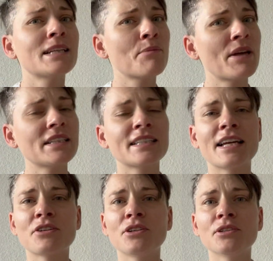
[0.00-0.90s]
that
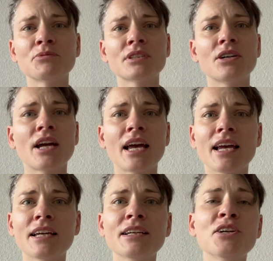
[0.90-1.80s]
cycle,
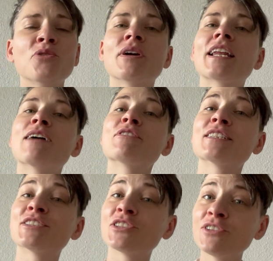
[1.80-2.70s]
okay? We can have a
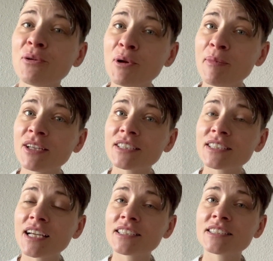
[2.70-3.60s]
sense of humor about this
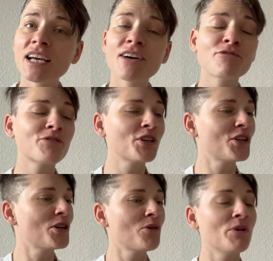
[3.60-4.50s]
kind of stuff.
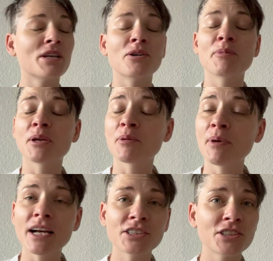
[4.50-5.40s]
We can all be
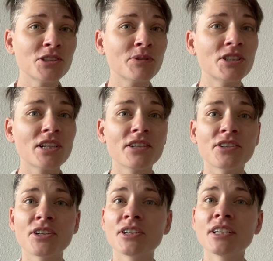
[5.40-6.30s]
compassionate to each
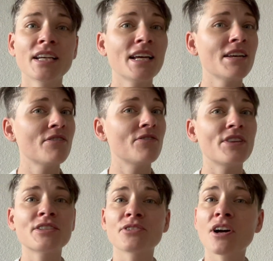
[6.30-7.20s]
other.
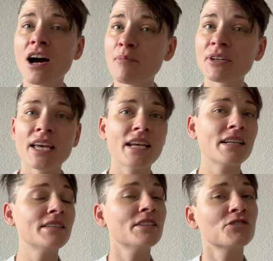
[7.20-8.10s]
Things are
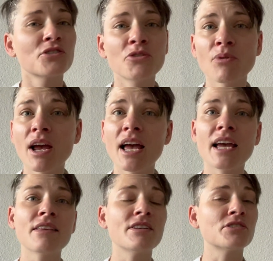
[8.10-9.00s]
complicated, things are
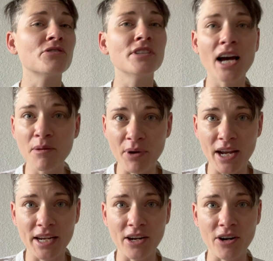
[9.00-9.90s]
gray, things are not
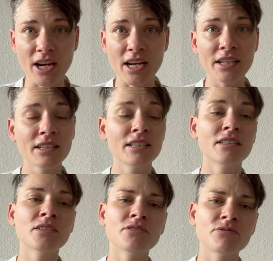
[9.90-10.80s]
binary.
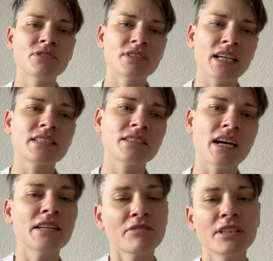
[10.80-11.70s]
Sex
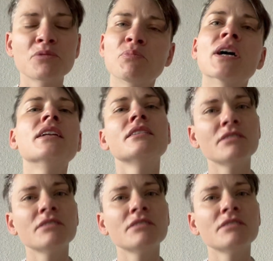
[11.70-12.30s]
kind of is, but